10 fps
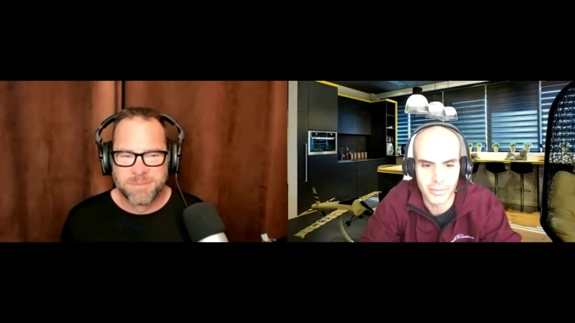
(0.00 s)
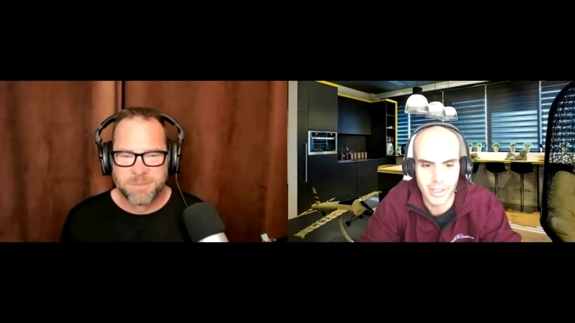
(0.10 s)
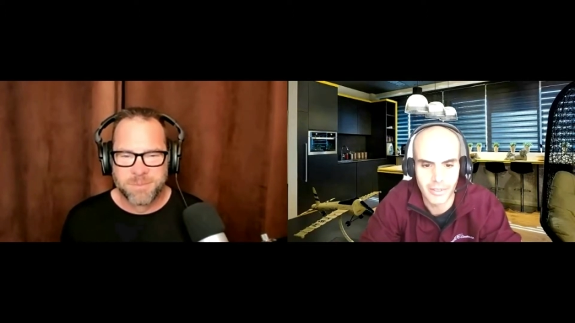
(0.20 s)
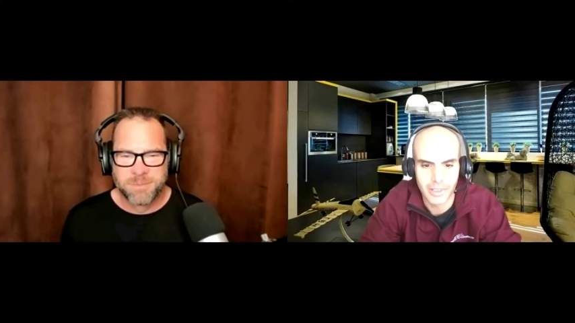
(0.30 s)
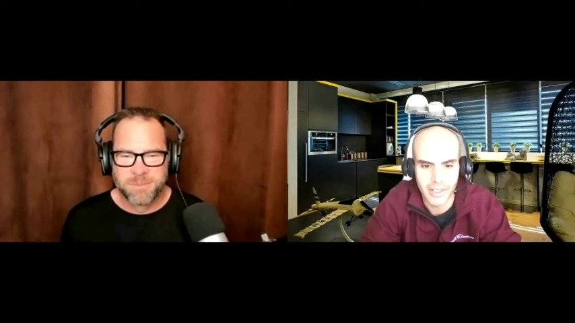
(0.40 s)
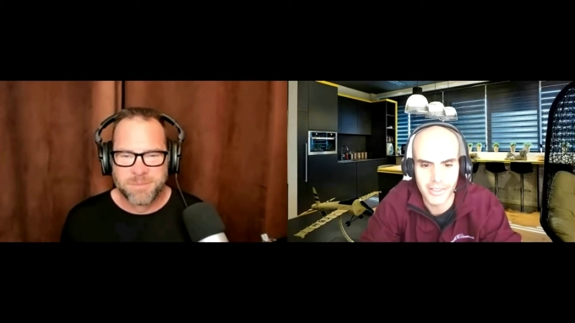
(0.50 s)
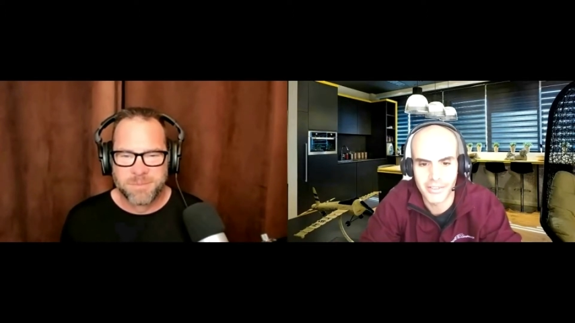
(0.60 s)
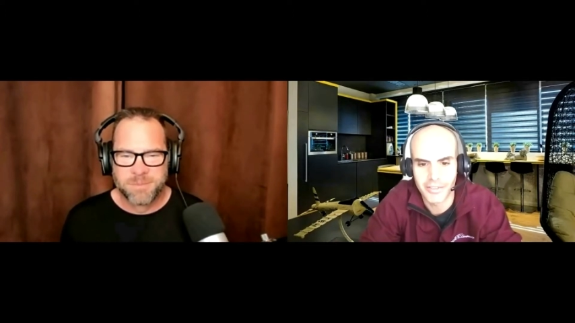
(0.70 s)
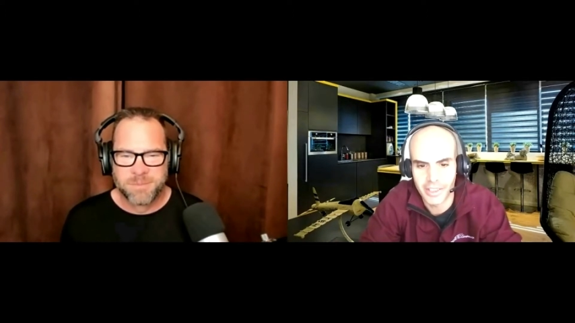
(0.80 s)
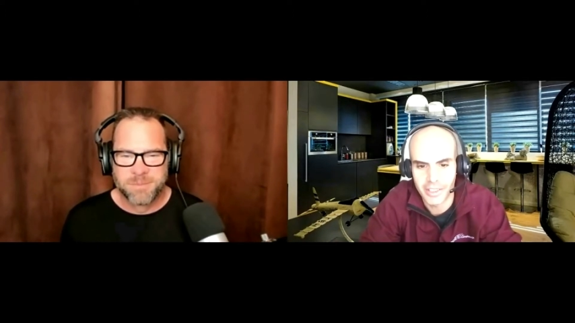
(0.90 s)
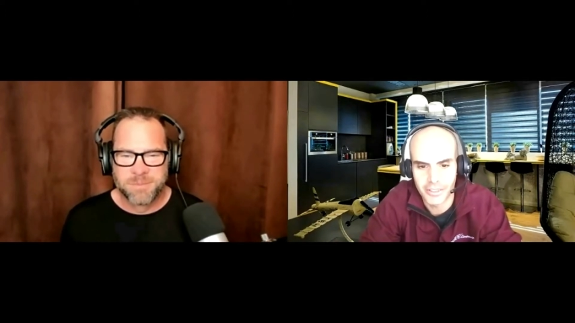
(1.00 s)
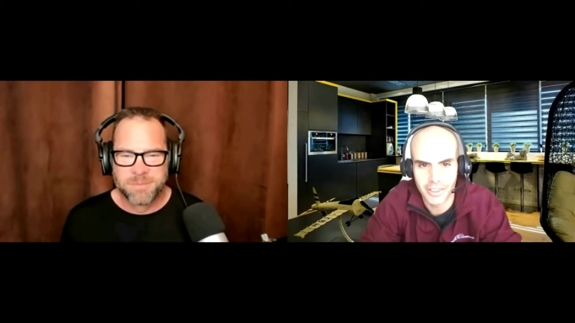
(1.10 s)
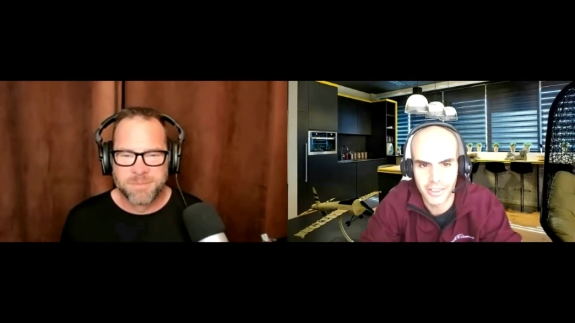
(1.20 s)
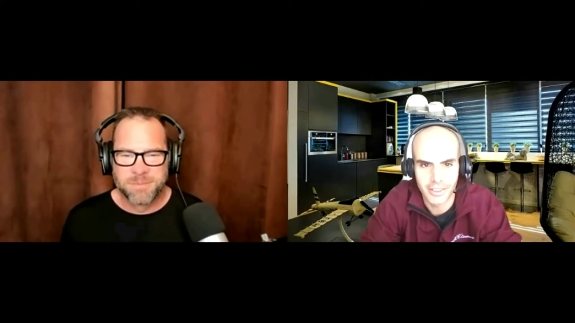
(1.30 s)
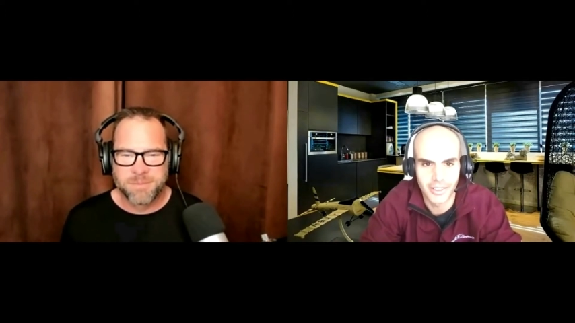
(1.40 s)
Speaker 1: probably as a vendor
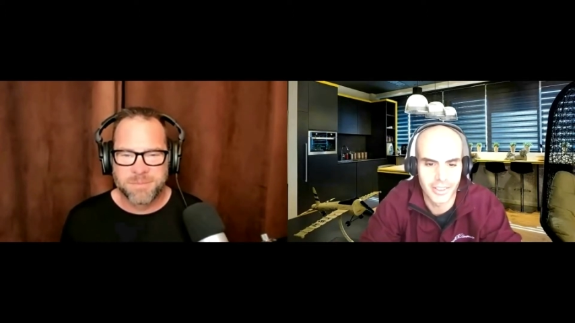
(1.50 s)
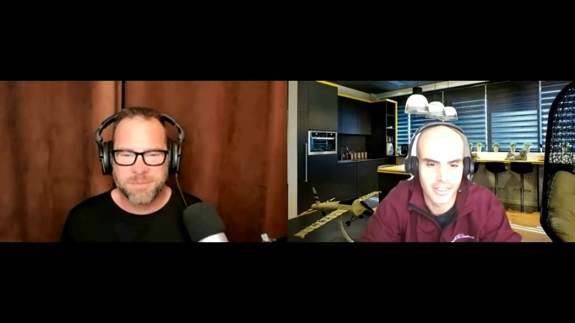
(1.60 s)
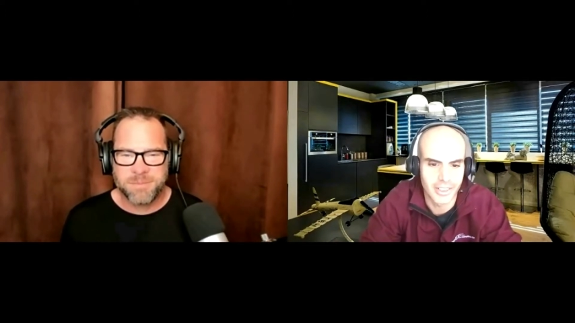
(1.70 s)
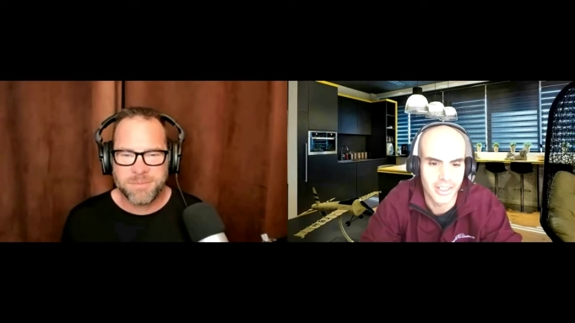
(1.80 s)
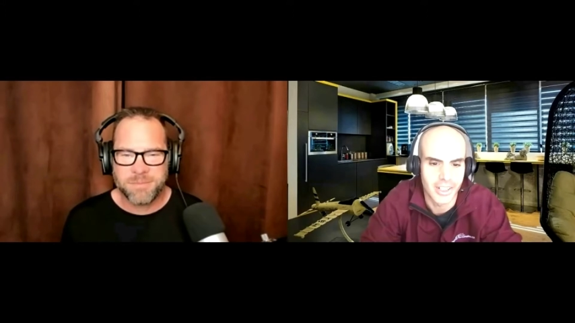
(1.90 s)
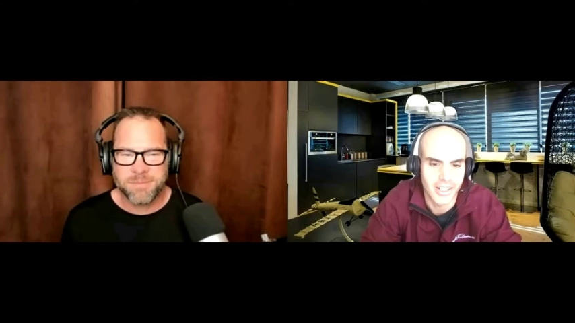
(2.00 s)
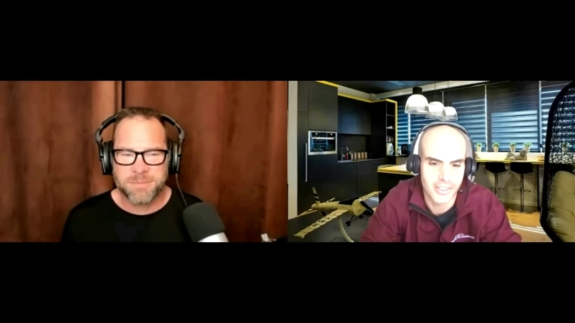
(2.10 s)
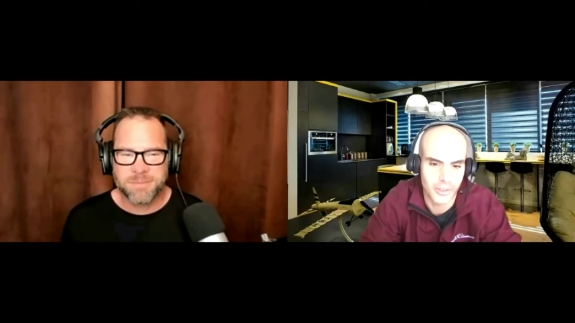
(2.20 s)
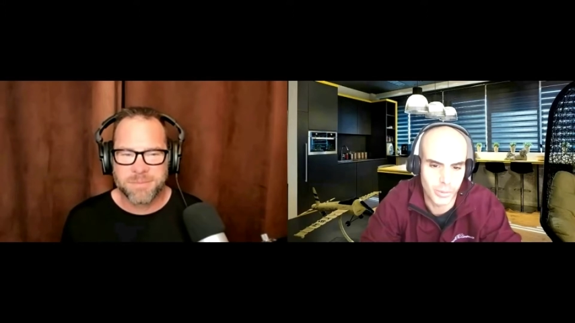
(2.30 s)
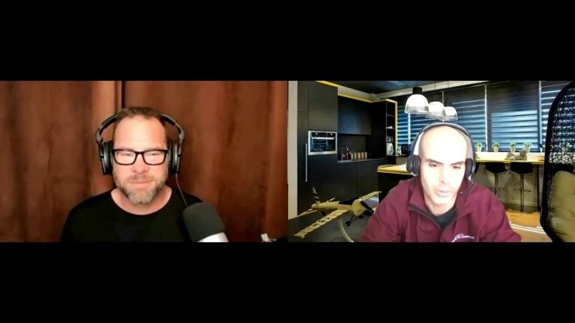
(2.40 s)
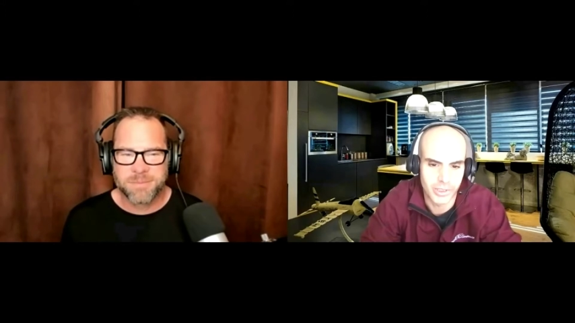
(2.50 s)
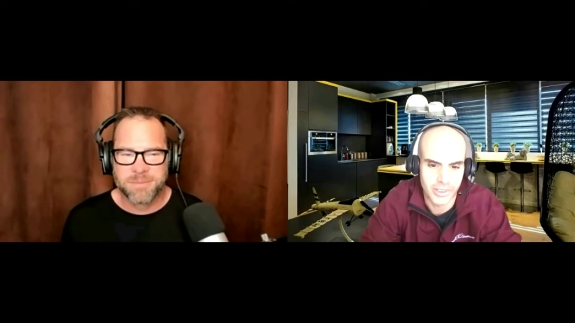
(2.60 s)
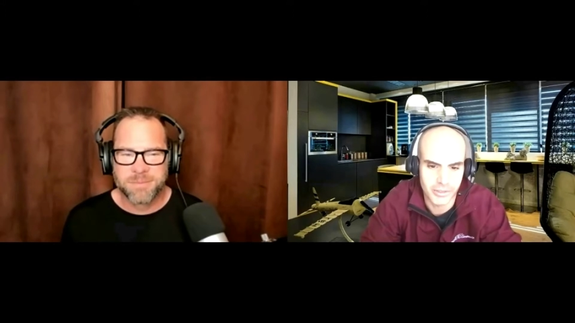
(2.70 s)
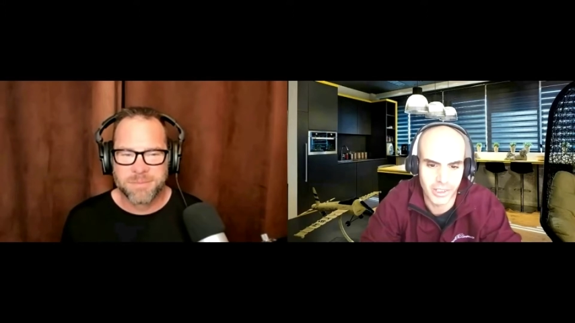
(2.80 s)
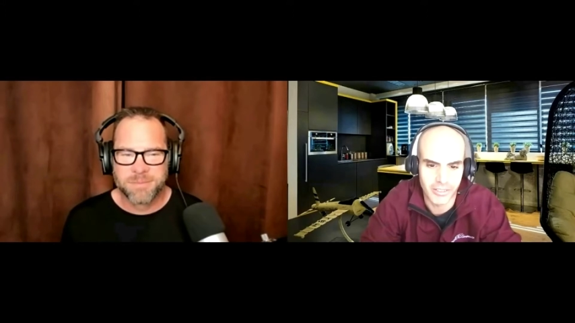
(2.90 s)
and uh, as a corporate
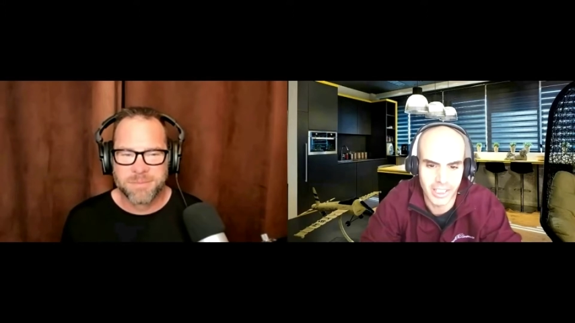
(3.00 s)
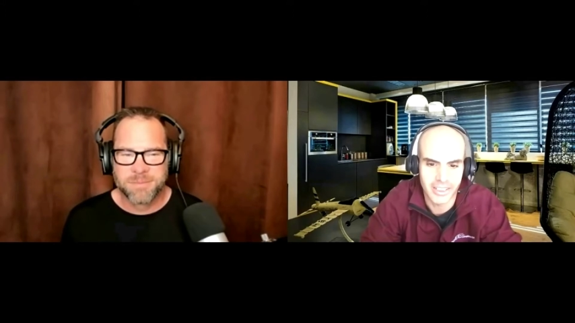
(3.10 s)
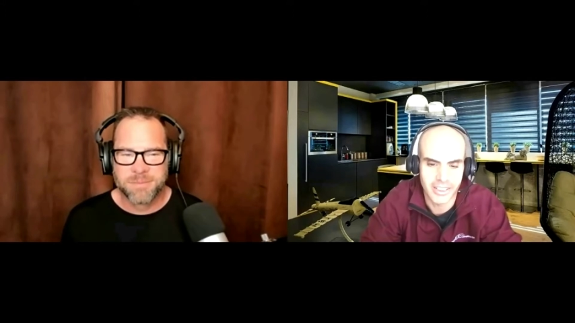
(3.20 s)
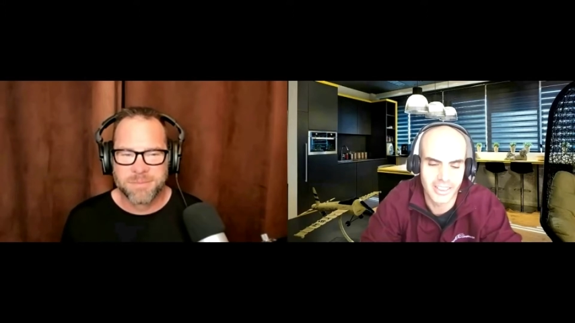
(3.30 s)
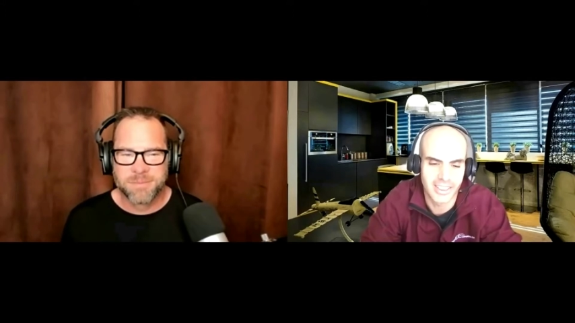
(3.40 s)
as well, right?